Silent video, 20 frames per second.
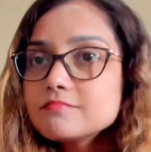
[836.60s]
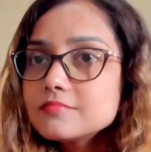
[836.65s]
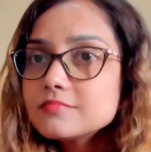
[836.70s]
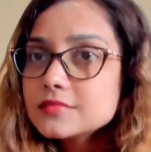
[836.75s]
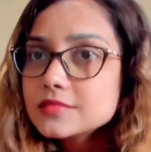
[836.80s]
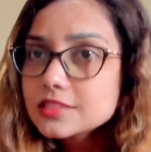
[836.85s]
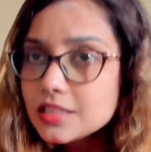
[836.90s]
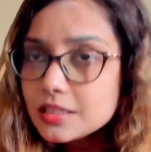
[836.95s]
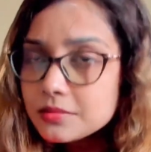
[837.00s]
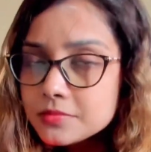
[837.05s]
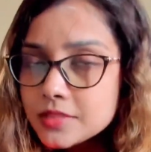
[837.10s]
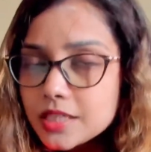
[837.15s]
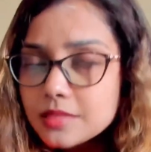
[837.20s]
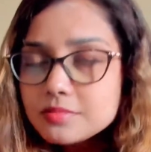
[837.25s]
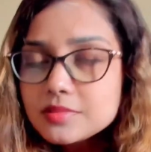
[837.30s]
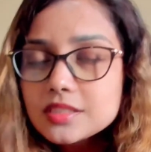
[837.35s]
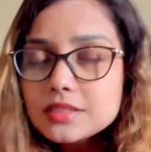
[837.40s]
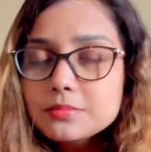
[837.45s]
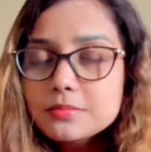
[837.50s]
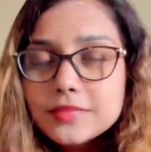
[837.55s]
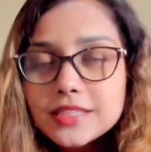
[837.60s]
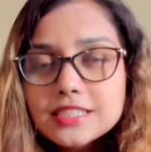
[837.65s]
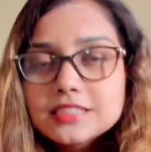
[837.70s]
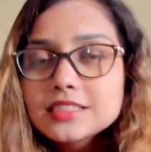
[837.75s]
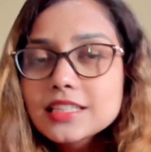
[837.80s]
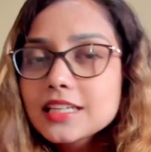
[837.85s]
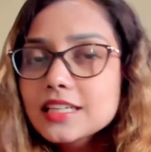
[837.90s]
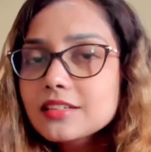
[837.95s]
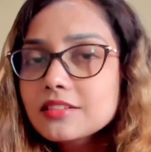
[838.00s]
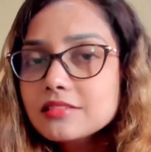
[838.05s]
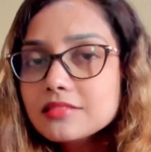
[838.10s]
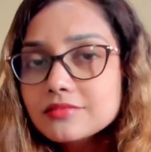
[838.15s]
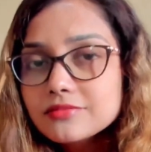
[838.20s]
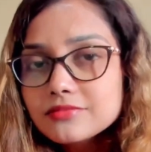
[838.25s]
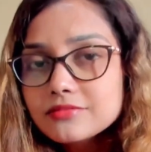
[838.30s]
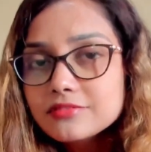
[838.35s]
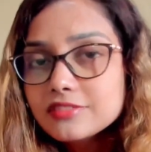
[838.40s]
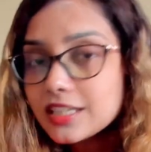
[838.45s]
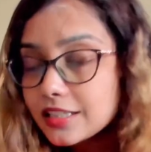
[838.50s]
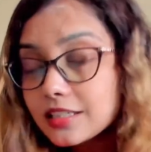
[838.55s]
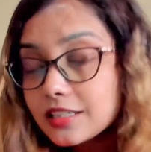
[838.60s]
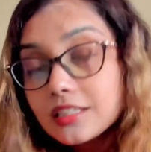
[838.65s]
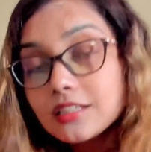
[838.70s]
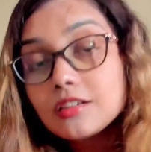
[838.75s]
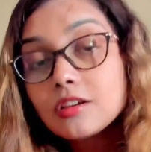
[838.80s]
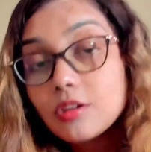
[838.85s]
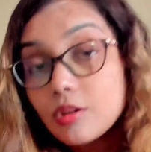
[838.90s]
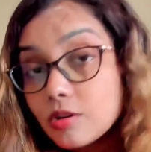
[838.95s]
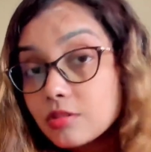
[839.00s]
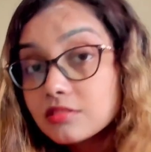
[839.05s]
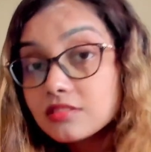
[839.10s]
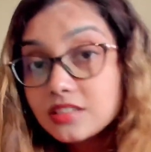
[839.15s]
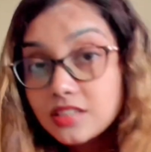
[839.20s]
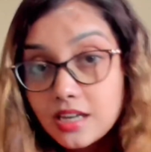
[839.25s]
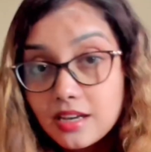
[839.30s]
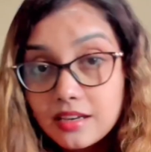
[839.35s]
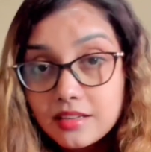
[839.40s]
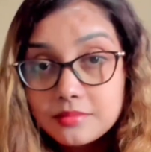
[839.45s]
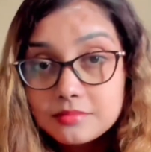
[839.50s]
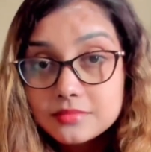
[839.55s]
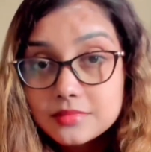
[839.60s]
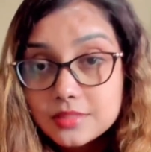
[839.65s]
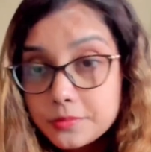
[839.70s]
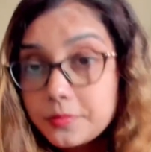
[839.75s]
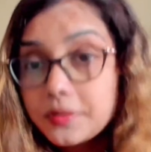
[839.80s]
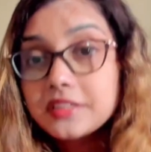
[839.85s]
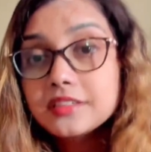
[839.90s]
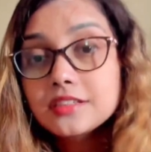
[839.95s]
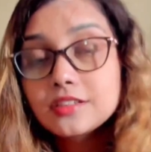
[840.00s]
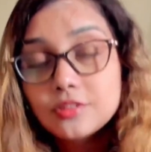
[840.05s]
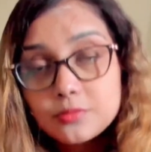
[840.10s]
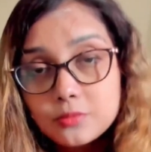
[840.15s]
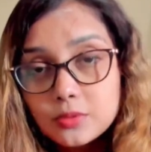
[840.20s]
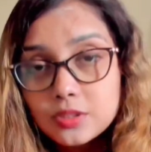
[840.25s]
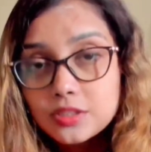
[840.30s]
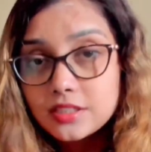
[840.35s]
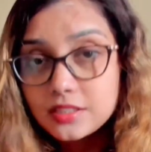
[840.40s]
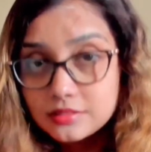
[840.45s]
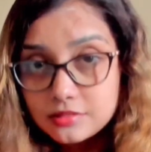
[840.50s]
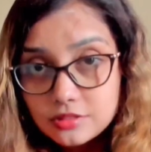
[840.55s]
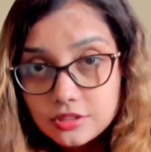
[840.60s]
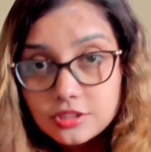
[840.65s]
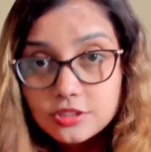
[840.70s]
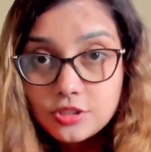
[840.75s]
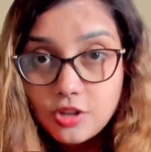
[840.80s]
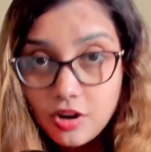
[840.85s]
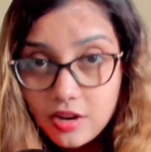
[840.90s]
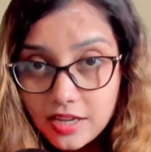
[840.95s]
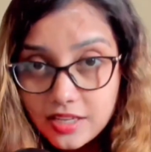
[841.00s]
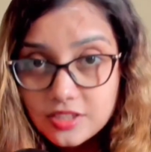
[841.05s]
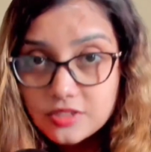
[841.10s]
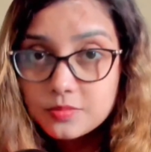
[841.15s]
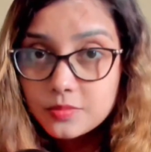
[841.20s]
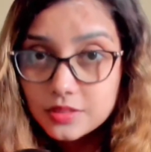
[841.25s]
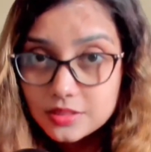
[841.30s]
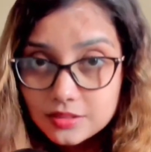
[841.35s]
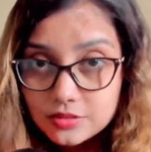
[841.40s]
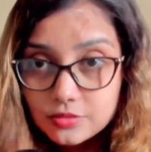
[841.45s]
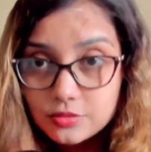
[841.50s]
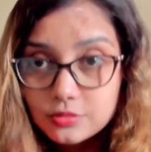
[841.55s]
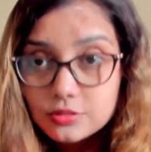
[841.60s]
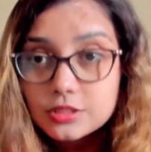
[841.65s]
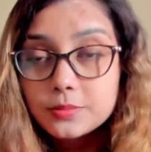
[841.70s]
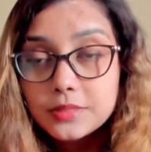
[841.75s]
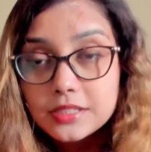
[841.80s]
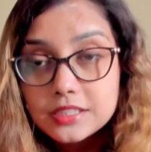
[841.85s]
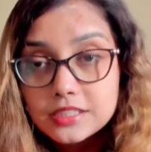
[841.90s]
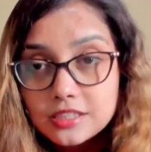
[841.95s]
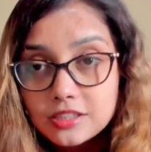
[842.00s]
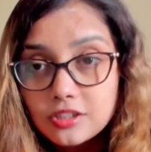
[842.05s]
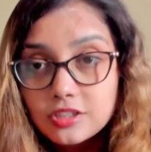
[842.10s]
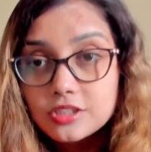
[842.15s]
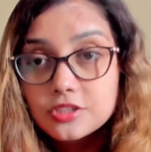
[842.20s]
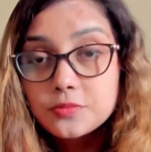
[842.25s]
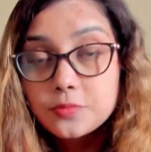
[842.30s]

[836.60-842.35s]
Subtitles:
Sometimes it may take a very long time, depending on what the dog has been through, depending on his